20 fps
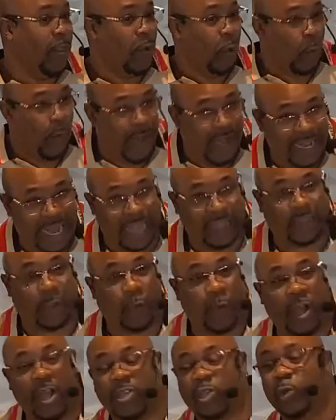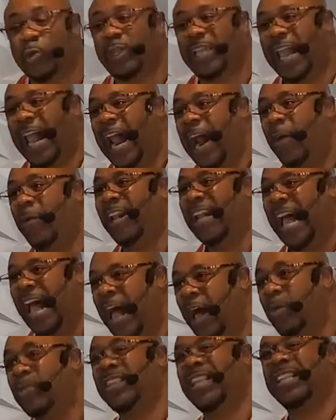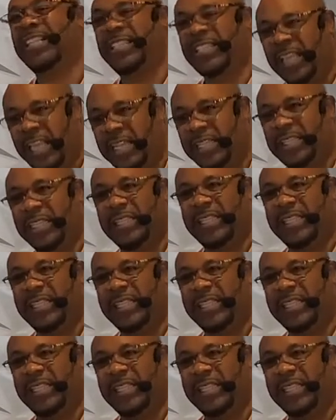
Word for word: We're not the ones who carry out the sentence